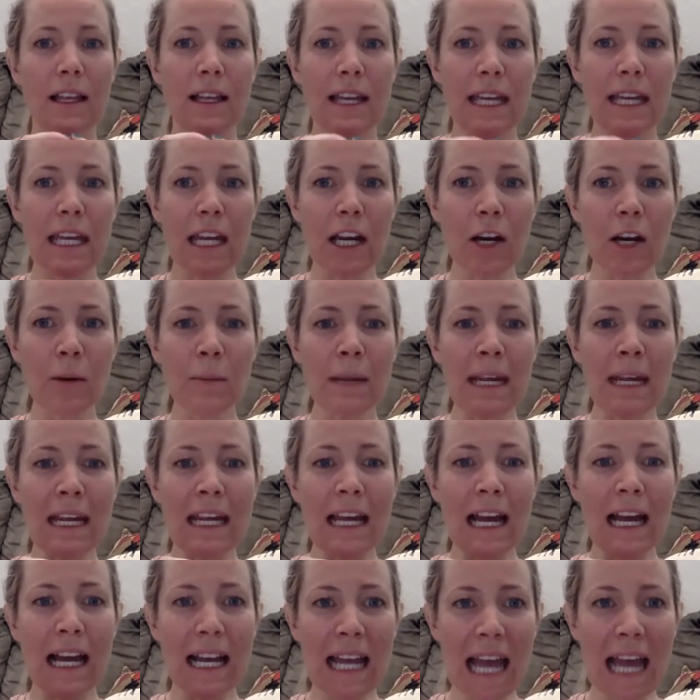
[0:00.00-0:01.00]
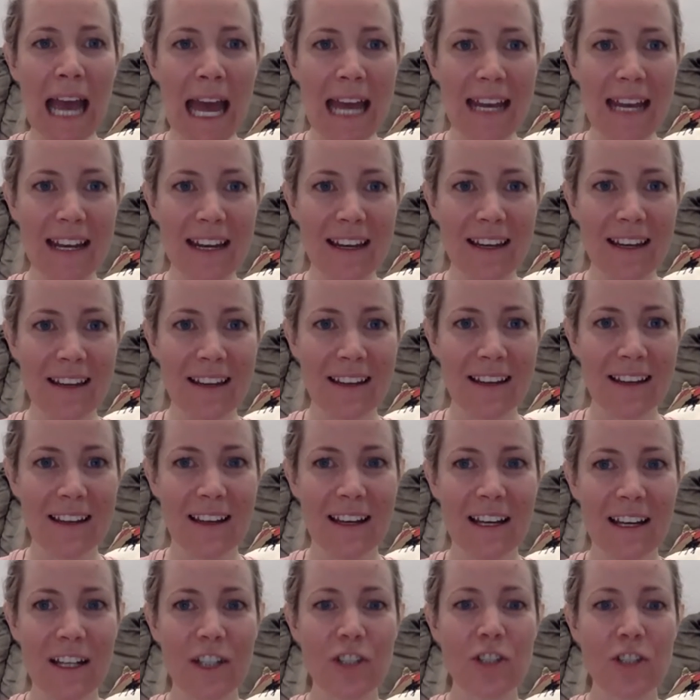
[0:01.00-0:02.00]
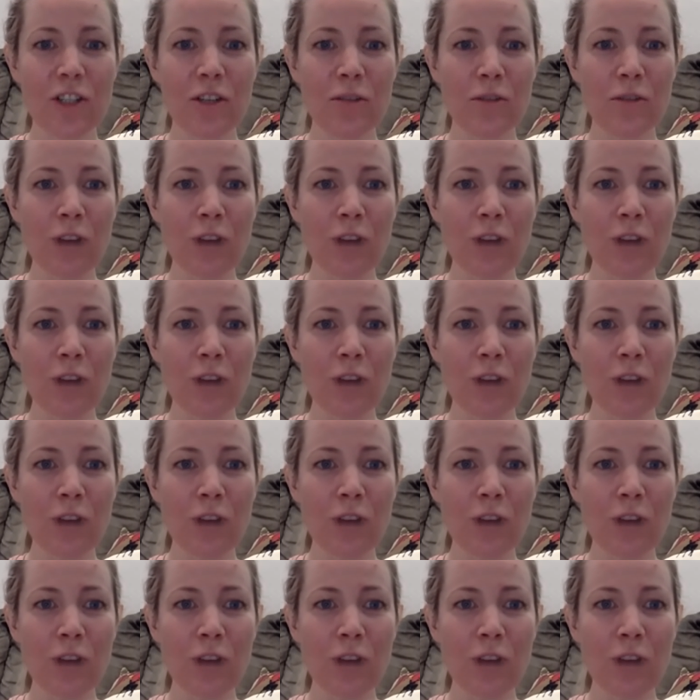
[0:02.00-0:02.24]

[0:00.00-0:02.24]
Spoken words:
Hear me again. Do